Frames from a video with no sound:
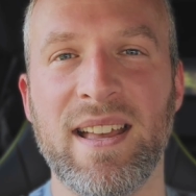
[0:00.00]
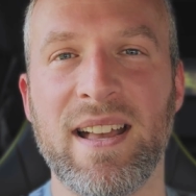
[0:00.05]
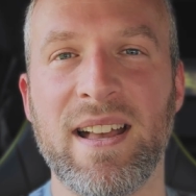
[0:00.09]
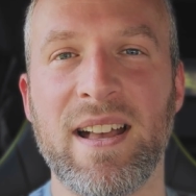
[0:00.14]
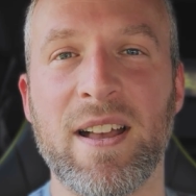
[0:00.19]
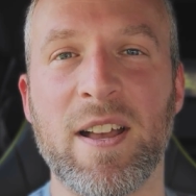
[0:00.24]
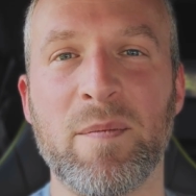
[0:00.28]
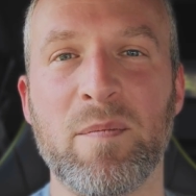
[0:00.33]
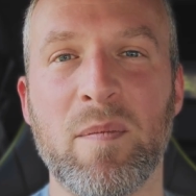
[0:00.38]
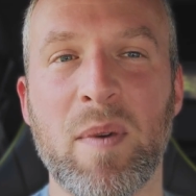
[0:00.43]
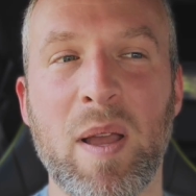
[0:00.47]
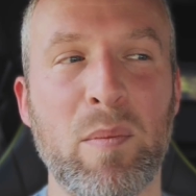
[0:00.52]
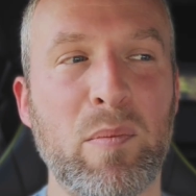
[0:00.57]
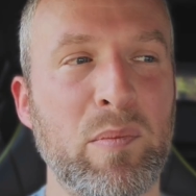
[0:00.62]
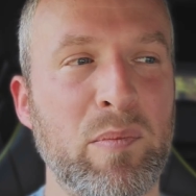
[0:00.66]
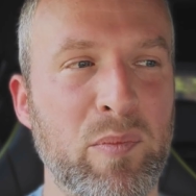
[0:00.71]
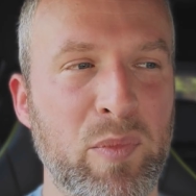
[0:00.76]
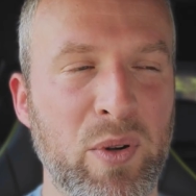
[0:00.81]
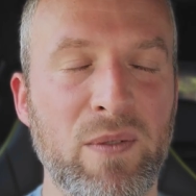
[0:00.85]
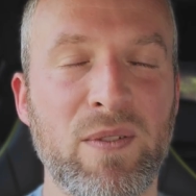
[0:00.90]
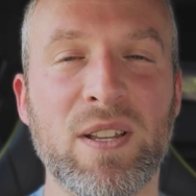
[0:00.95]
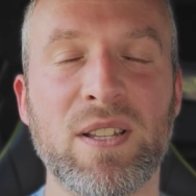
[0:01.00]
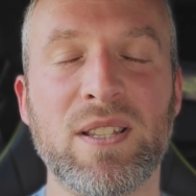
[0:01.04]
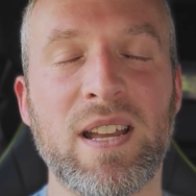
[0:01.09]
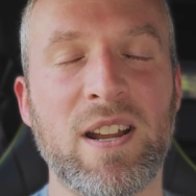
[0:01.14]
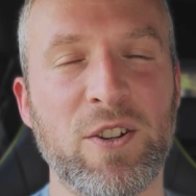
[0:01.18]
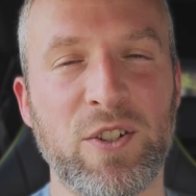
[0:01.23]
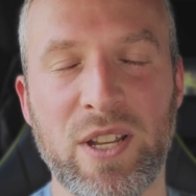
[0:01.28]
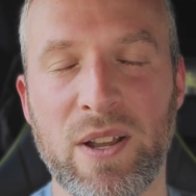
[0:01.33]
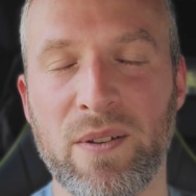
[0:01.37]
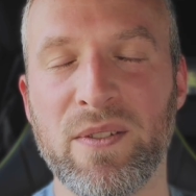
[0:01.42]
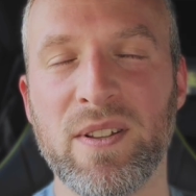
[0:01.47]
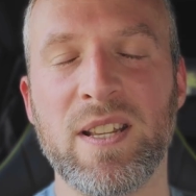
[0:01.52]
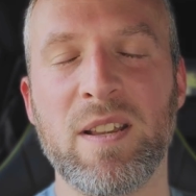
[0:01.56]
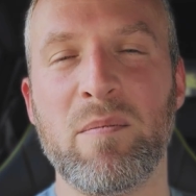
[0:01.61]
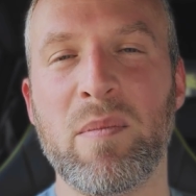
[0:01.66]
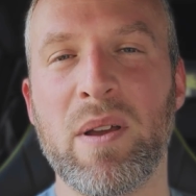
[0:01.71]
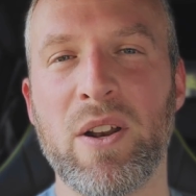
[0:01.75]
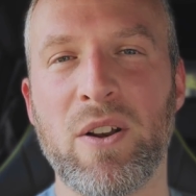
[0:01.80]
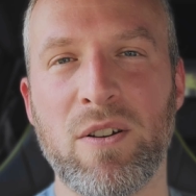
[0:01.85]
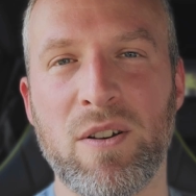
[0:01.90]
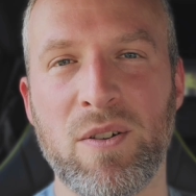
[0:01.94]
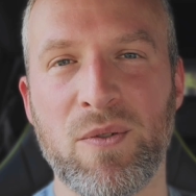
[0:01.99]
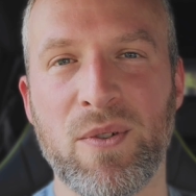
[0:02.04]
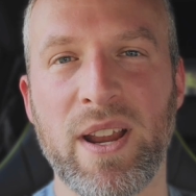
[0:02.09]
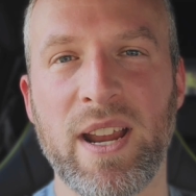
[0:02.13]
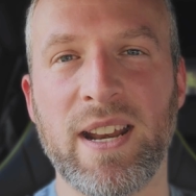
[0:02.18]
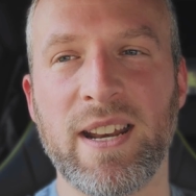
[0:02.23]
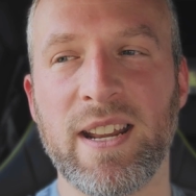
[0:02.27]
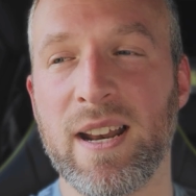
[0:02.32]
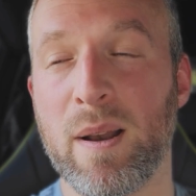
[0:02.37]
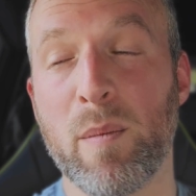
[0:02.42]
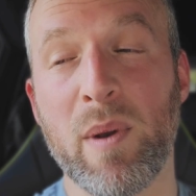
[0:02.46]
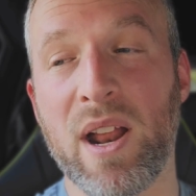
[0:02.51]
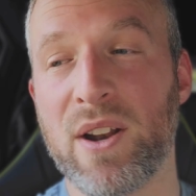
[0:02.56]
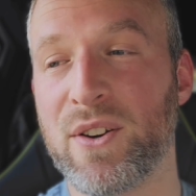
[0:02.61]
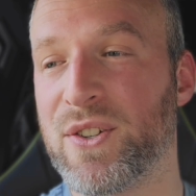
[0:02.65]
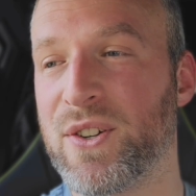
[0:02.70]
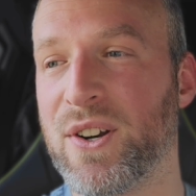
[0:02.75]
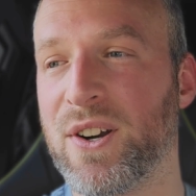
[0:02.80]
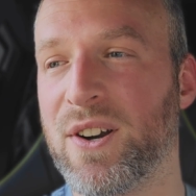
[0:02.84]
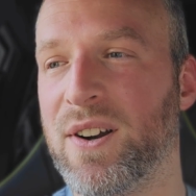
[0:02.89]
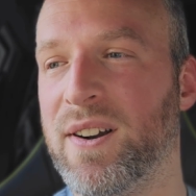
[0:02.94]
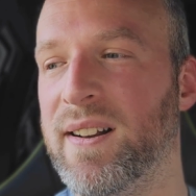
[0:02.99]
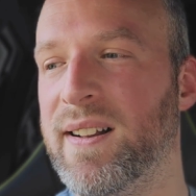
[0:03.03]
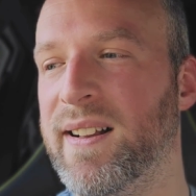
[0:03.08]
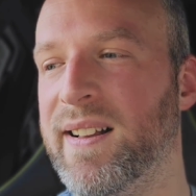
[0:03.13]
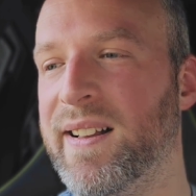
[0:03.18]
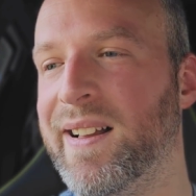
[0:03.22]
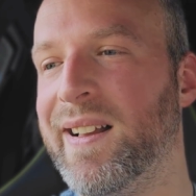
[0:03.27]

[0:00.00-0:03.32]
My previous tires definitely did better in rain, and I'm not sure